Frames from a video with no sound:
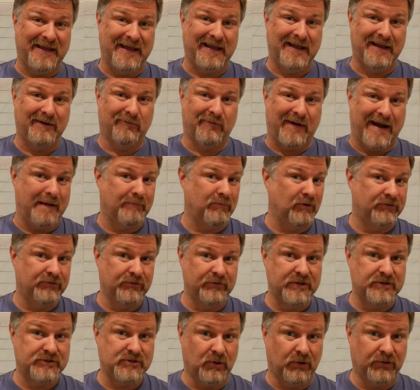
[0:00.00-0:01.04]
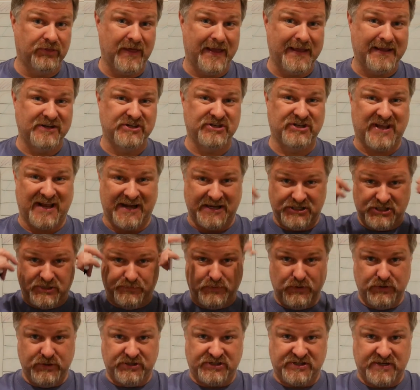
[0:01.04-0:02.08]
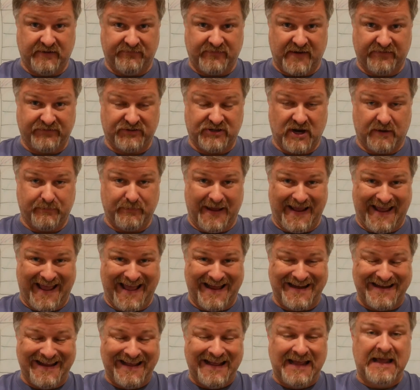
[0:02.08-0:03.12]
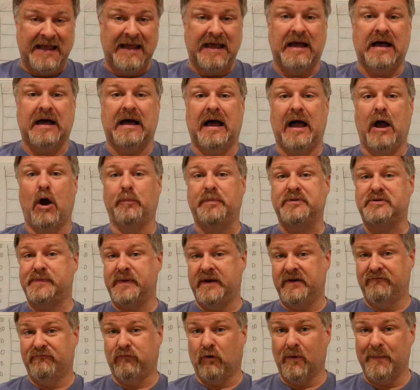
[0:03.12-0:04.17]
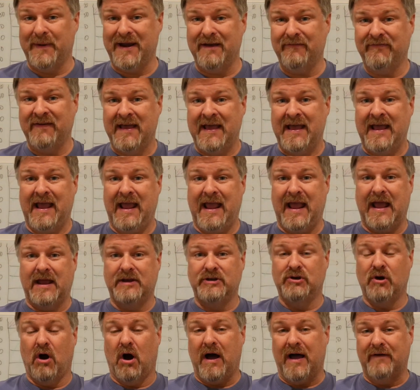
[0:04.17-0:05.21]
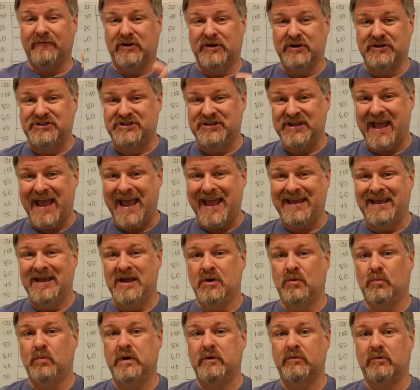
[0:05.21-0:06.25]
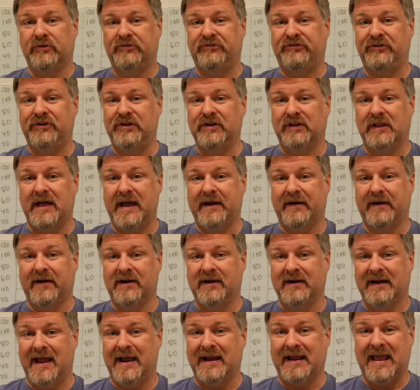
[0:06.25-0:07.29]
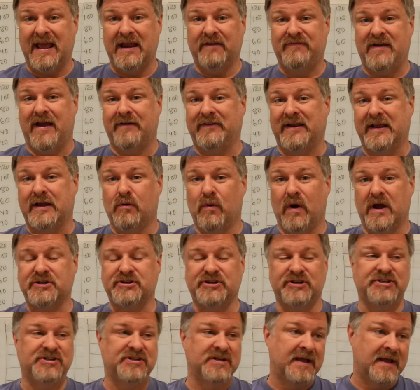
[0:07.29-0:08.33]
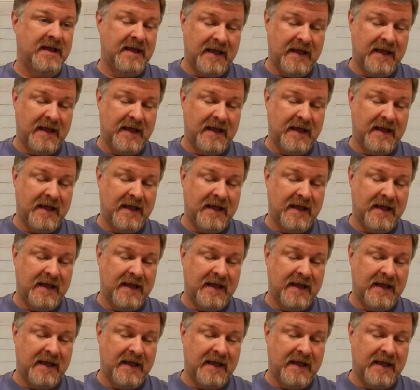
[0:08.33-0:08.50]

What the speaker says: me ramble through this whole thing and just kind of spew this stuff off the top of my head. I hope it's been informative, and you all have a good day. We will see you later. And again, if you have any questions,